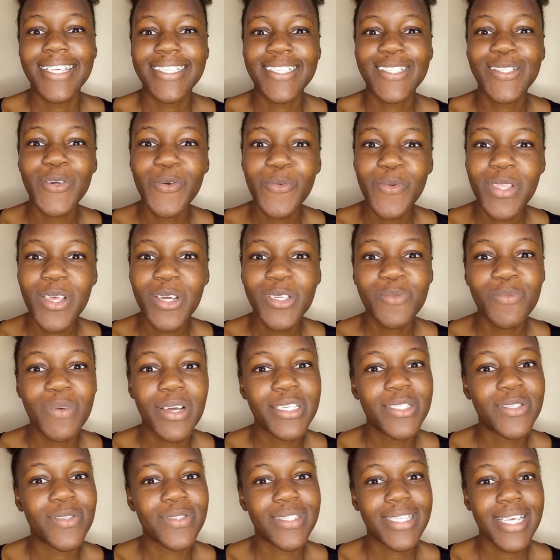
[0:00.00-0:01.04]
So without
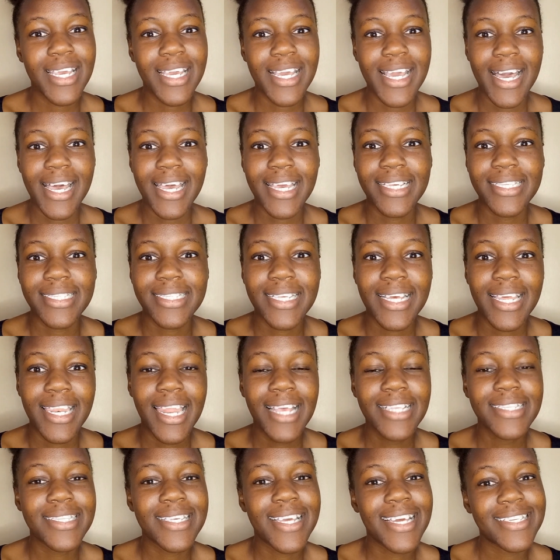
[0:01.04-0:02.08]
much to say, guys,
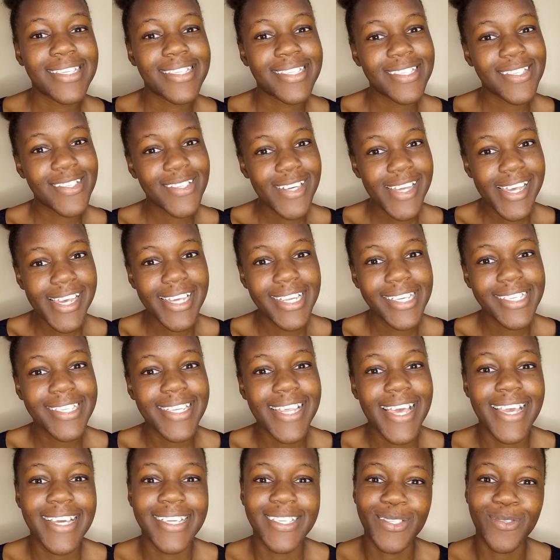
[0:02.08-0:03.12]
let's get straight
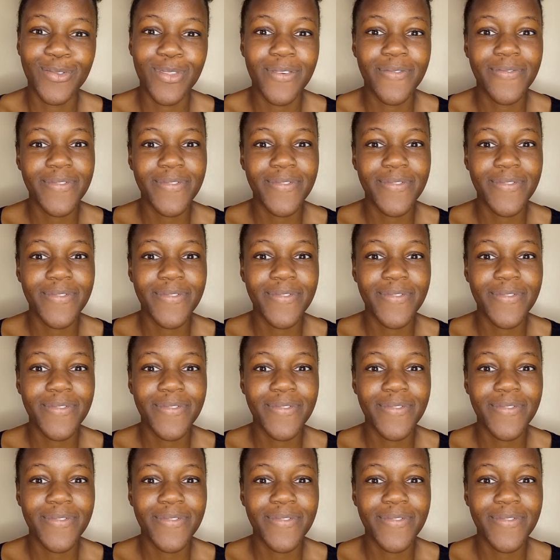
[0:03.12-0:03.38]
into the